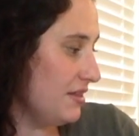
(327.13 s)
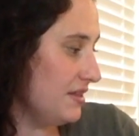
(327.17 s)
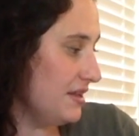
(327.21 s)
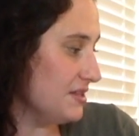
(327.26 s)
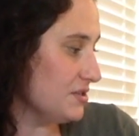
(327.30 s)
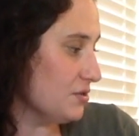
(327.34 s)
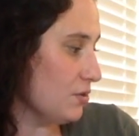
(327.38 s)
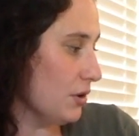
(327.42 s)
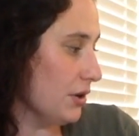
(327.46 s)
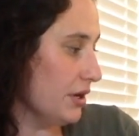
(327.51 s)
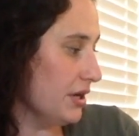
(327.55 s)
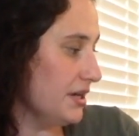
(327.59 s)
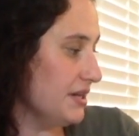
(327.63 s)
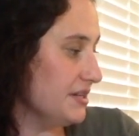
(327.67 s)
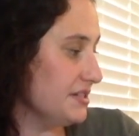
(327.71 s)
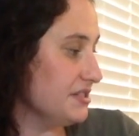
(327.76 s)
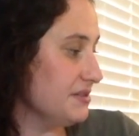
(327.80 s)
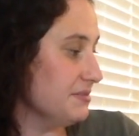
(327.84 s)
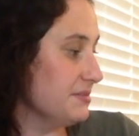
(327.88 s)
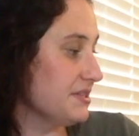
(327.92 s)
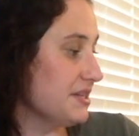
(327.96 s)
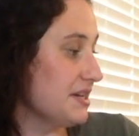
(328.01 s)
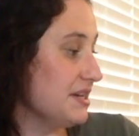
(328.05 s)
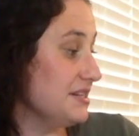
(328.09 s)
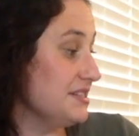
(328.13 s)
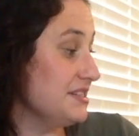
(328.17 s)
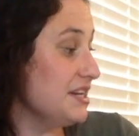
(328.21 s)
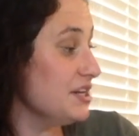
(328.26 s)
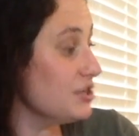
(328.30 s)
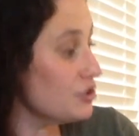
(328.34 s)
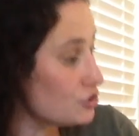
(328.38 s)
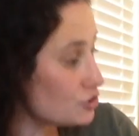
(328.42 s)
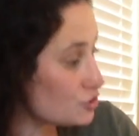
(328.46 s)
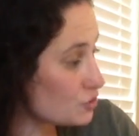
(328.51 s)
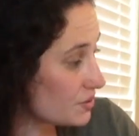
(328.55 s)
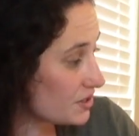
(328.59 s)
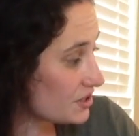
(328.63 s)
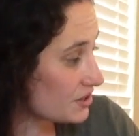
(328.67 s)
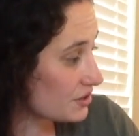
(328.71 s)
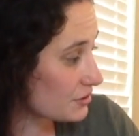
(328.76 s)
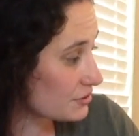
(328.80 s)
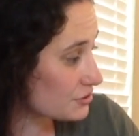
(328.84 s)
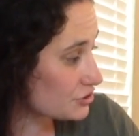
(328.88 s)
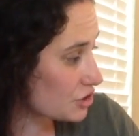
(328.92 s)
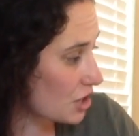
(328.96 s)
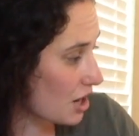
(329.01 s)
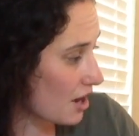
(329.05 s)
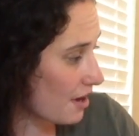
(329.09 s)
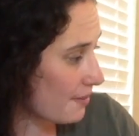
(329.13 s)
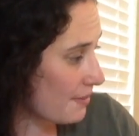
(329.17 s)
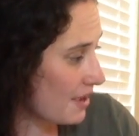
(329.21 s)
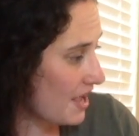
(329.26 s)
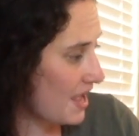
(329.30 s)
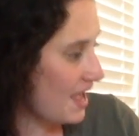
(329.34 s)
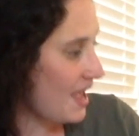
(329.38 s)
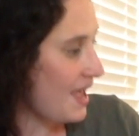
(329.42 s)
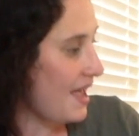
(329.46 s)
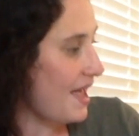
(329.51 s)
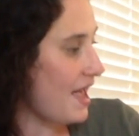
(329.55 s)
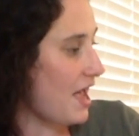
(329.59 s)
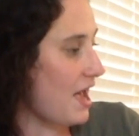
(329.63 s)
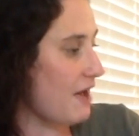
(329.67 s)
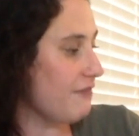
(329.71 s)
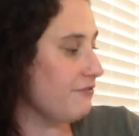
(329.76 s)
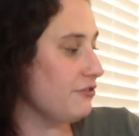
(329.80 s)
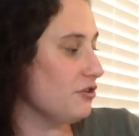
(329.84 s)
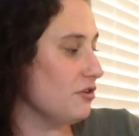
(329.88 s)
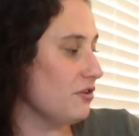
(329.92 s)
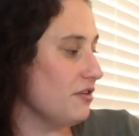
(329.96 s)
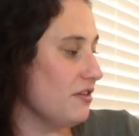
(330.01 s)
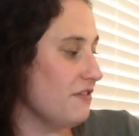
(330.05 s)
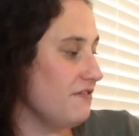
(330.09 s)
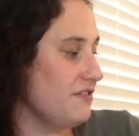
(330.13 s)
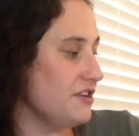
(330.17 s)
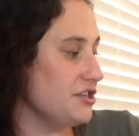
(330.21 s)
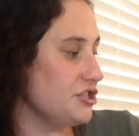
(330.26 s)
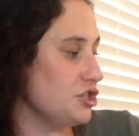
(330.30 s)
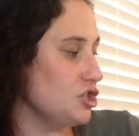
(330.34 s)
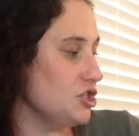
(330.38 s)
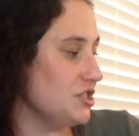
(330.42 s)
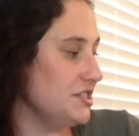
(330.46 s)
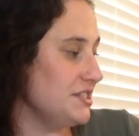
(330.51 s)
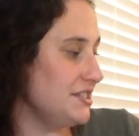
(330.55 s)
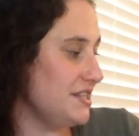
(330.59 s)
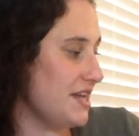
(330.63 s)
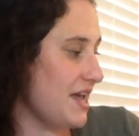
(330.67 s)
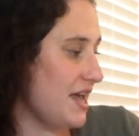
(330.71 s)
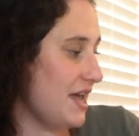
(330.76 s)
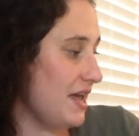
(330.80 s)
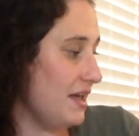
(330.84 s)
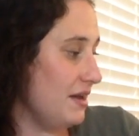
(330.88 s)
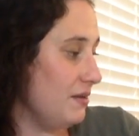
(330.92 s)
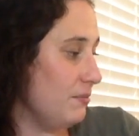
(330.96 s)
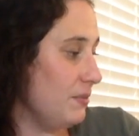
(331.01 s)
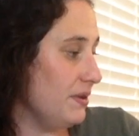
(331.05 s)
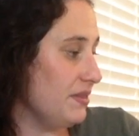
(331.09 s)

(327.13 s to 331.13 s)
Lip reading: These organisms continue doing their job after the fish is dead.